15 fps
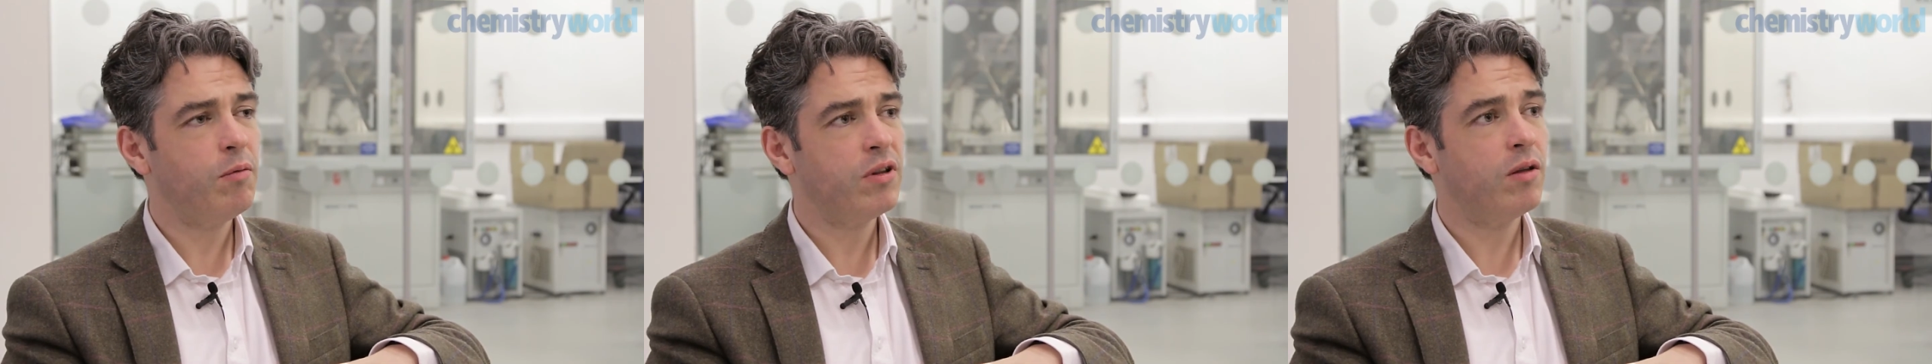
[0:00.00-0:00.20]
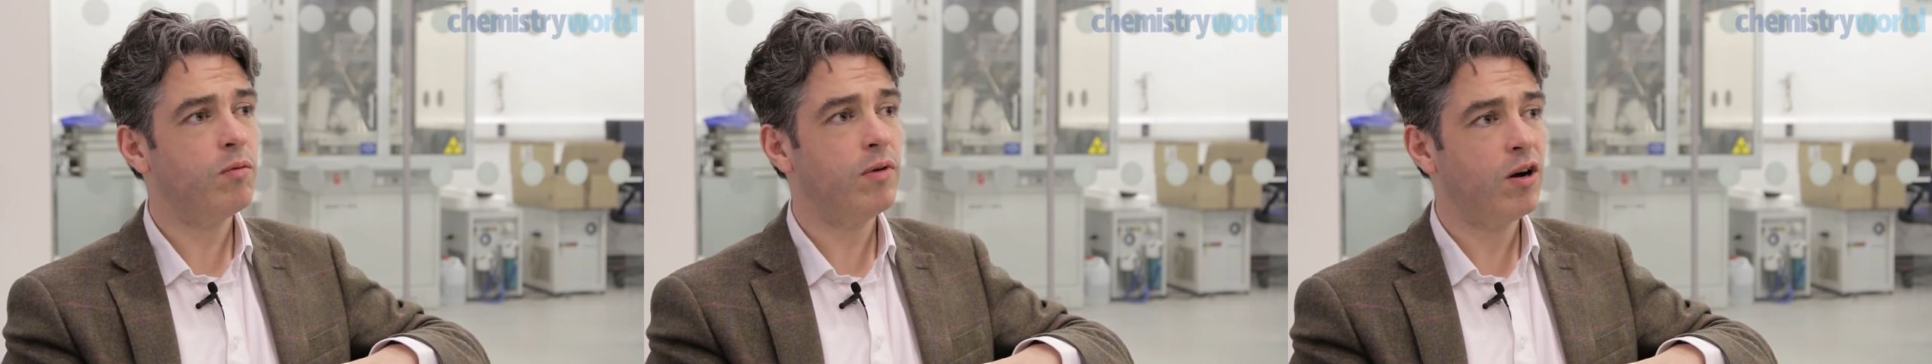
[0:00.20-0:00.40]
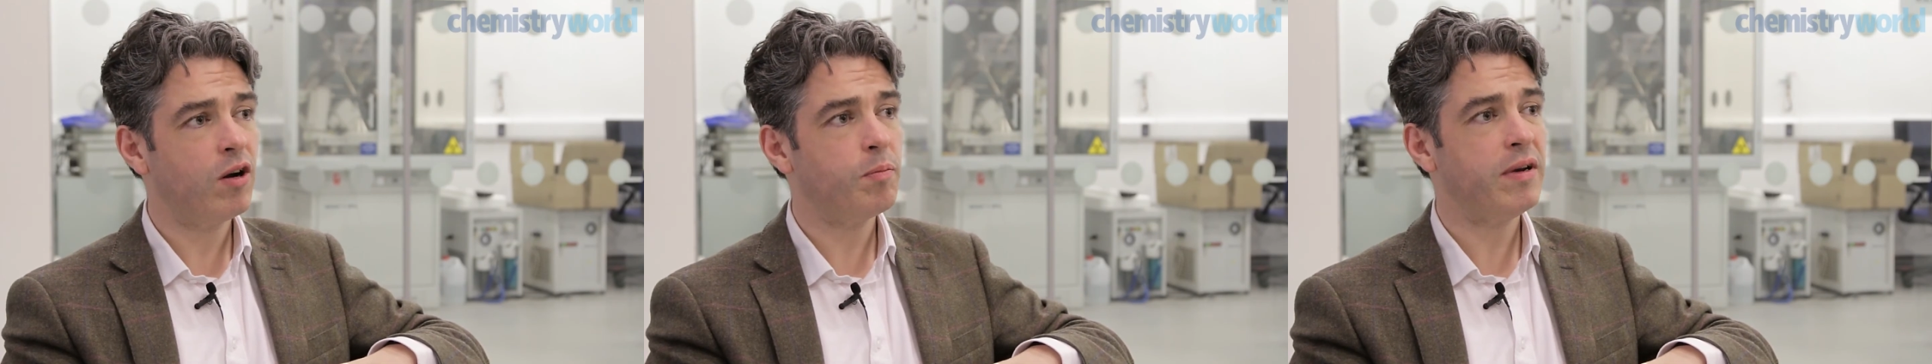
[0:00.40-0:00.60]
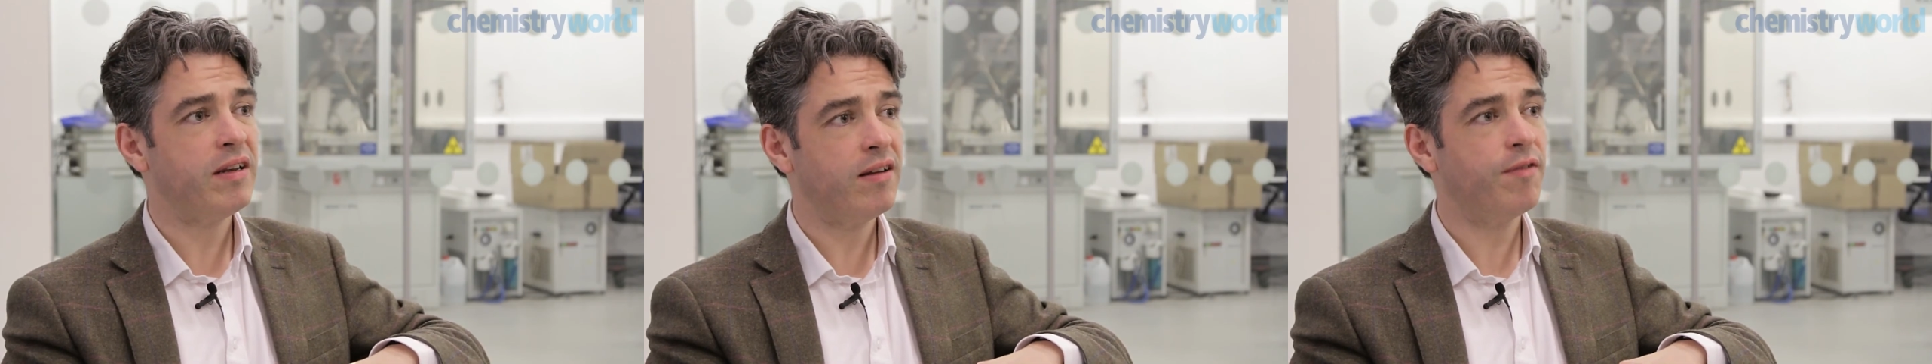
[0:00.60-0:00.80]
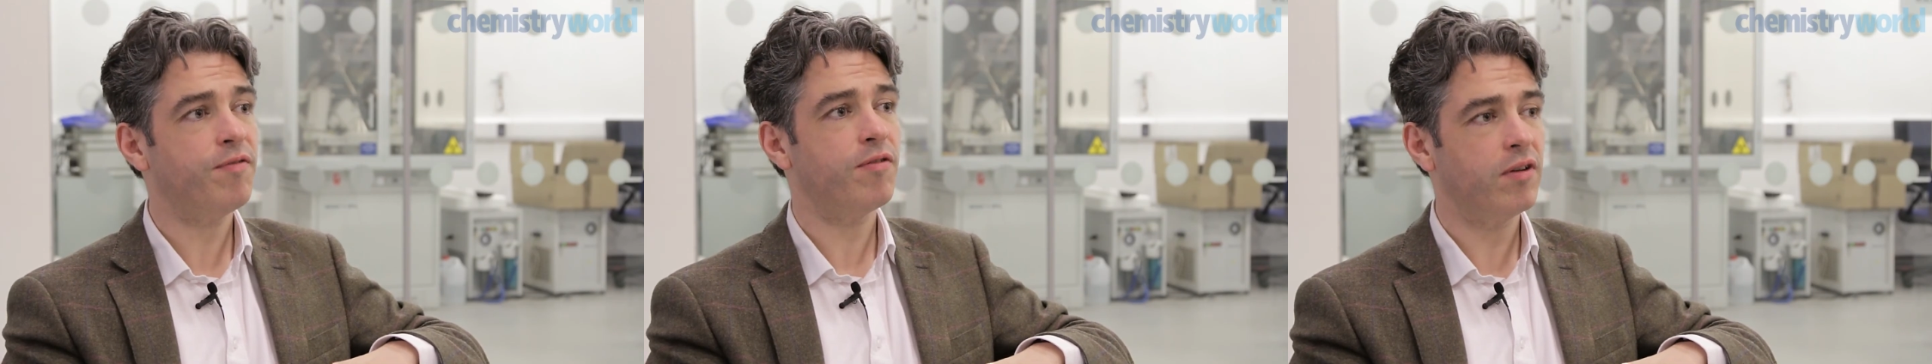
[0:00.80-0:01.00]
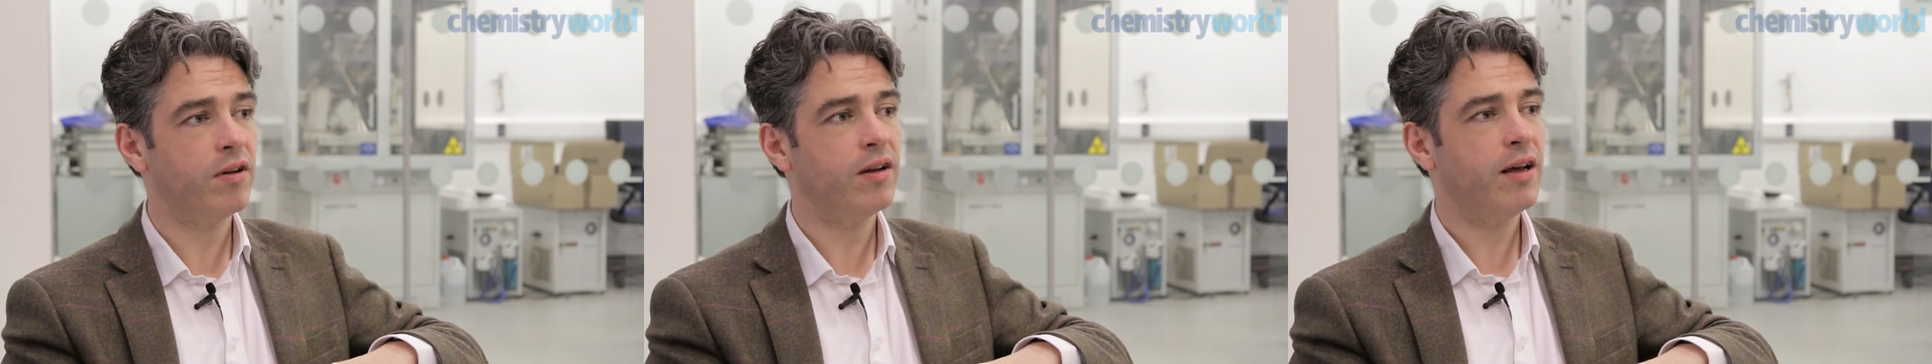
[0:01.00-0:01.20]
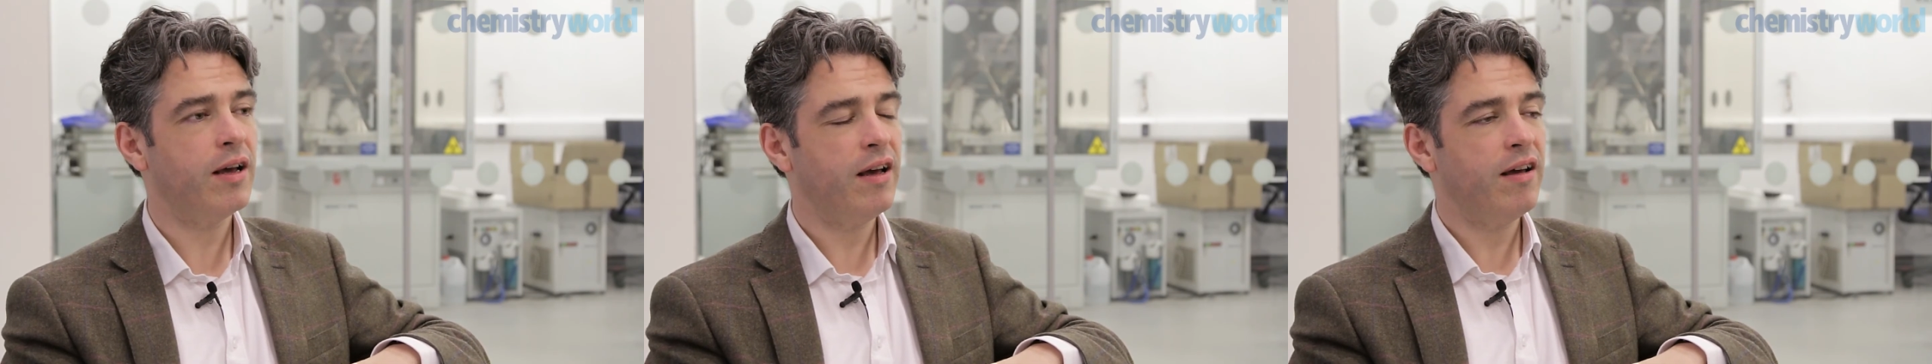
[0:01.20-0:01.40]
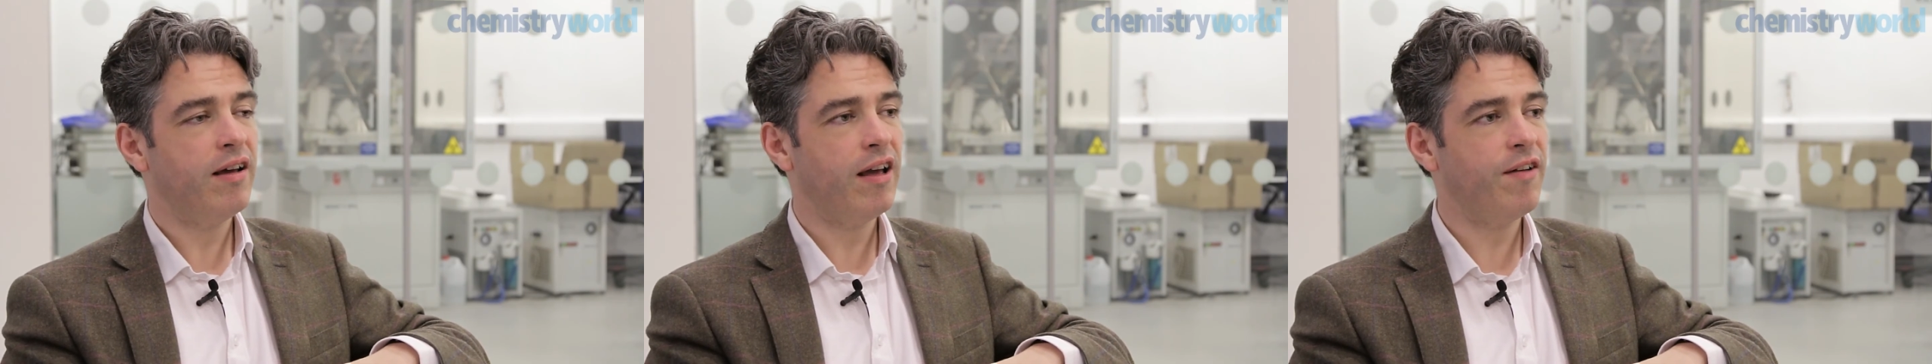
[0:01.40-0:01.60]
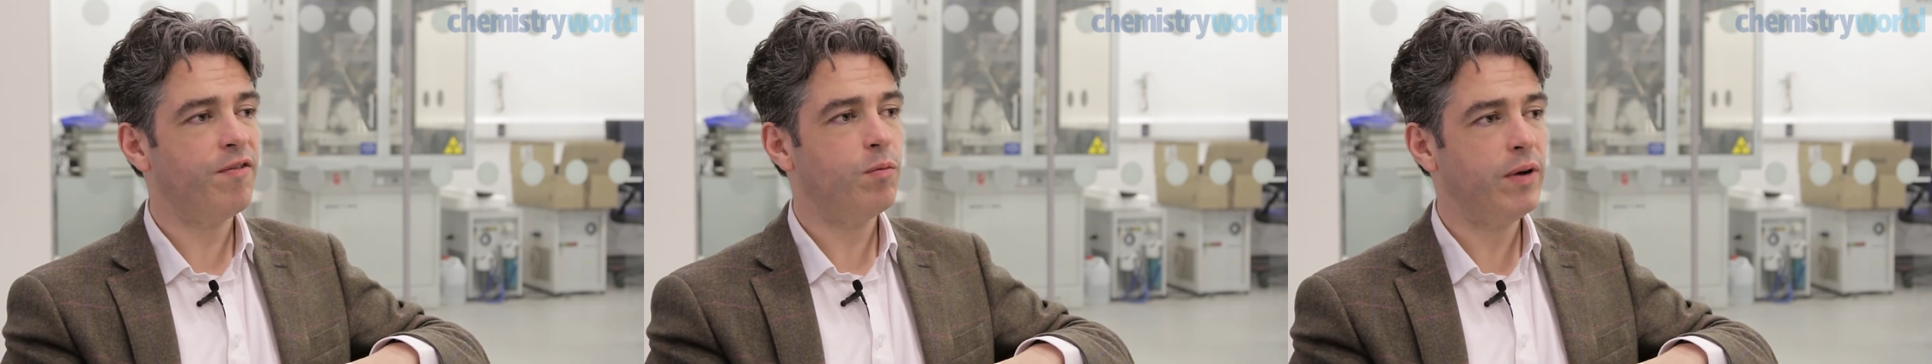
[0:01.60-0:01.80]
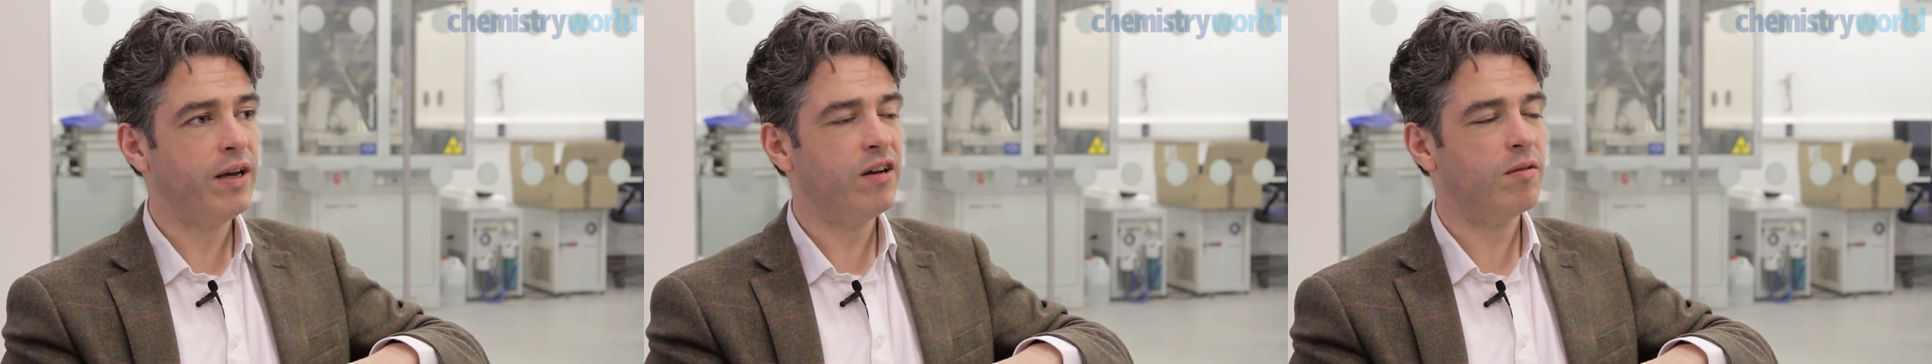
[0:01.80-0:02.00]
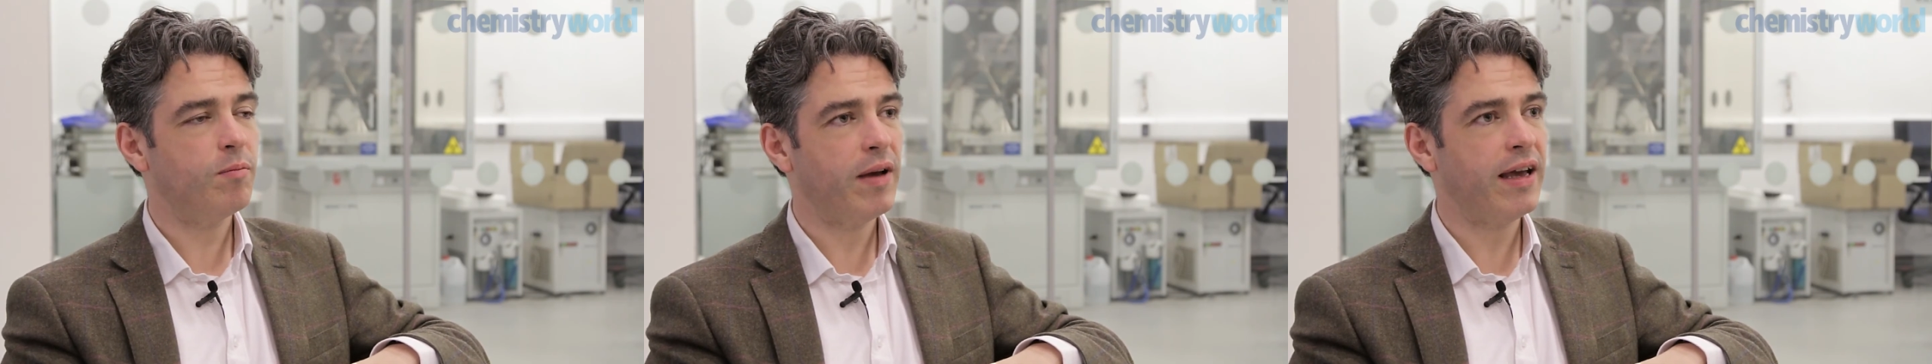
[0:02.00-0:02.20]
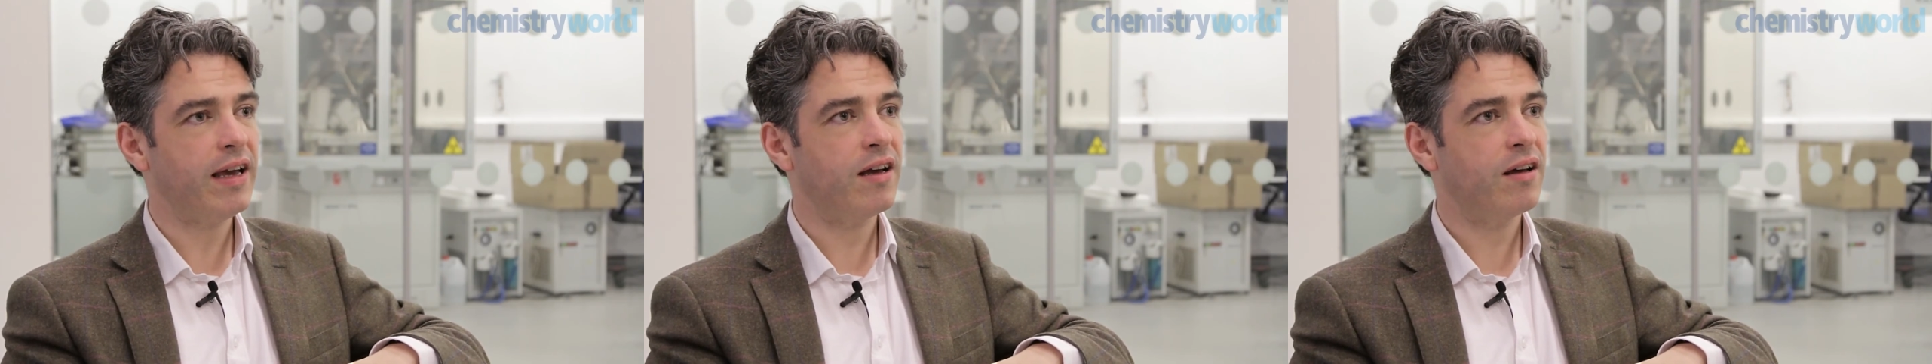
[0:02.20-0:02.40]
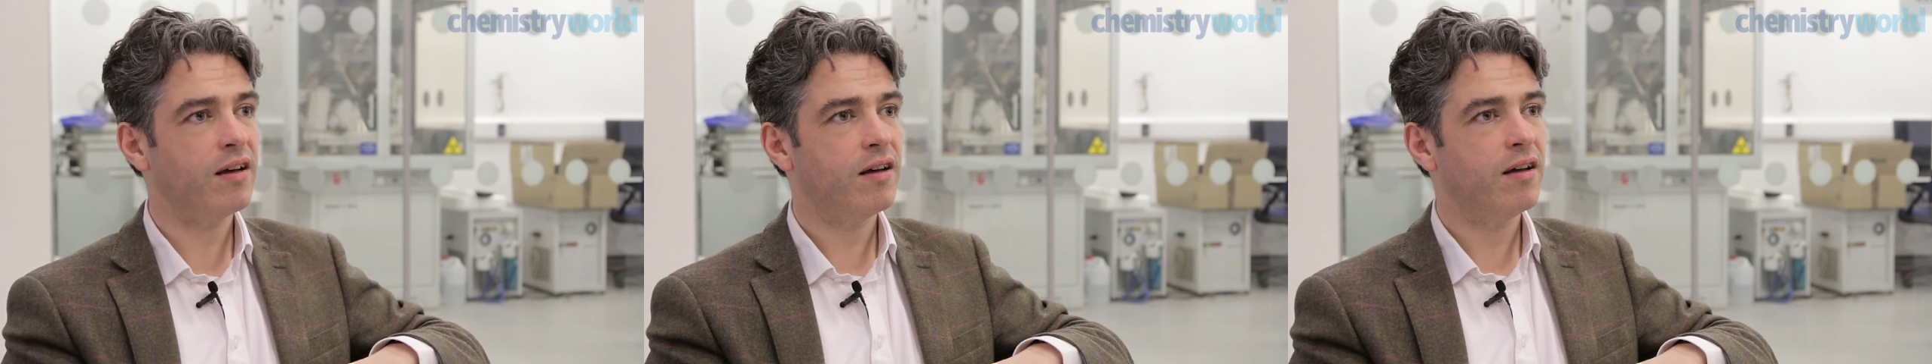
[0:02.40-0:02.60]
would the world be different if we could make